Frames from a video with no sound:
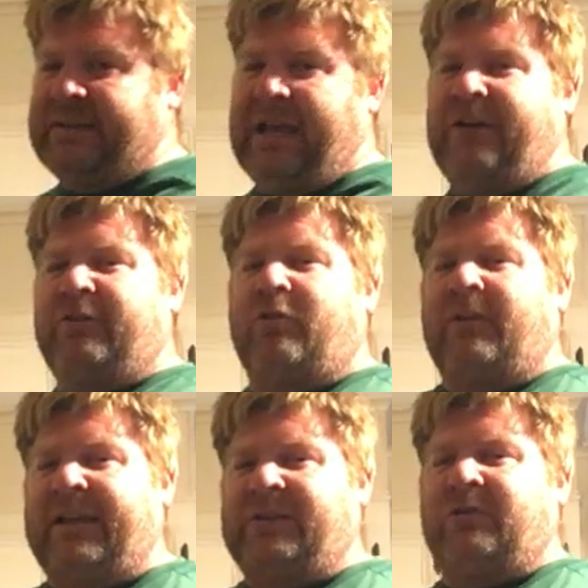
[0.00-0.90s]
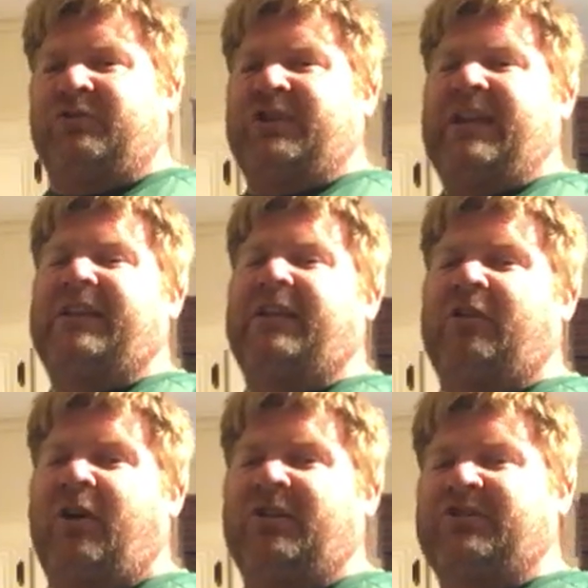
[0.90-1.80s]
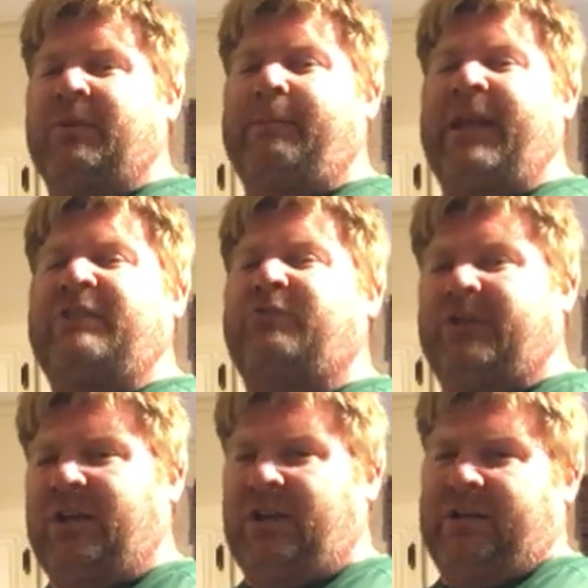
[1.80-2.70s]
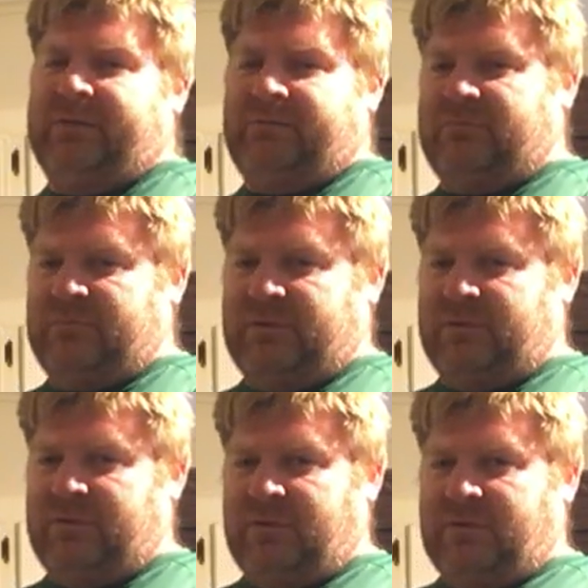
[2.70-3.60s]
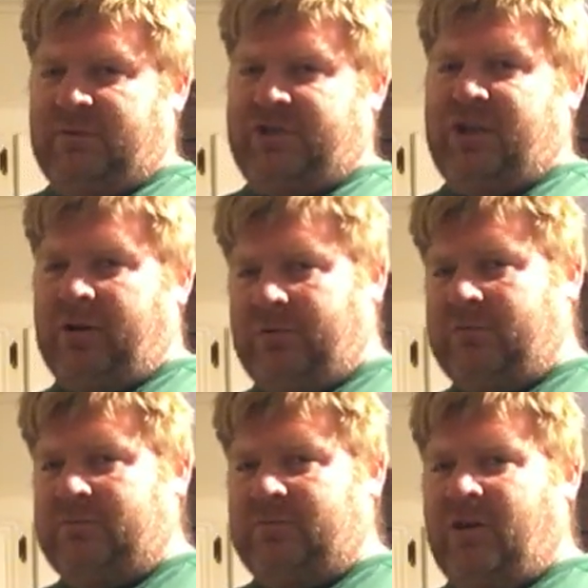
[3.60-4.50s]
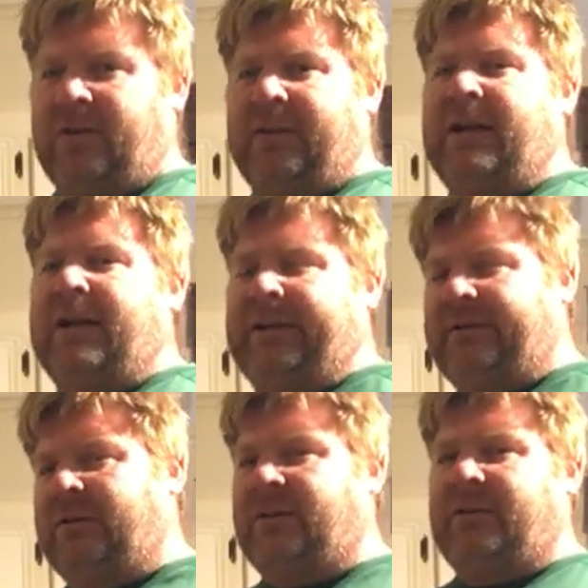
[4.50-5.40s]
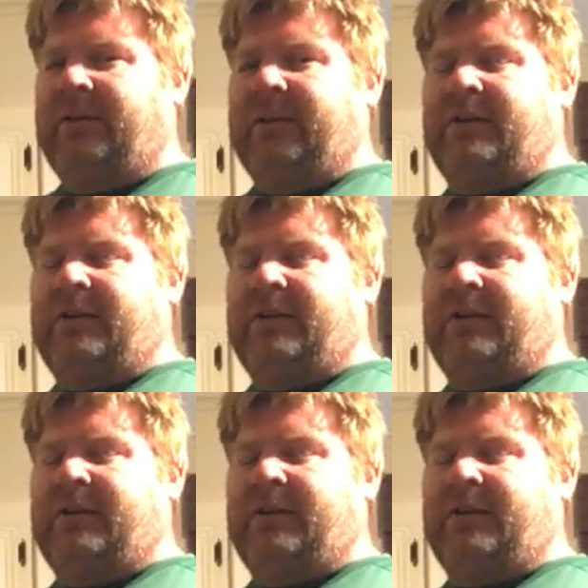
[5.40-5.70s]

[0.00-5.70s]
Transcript: down in Orlando, Shannon launched a Patreon show online. It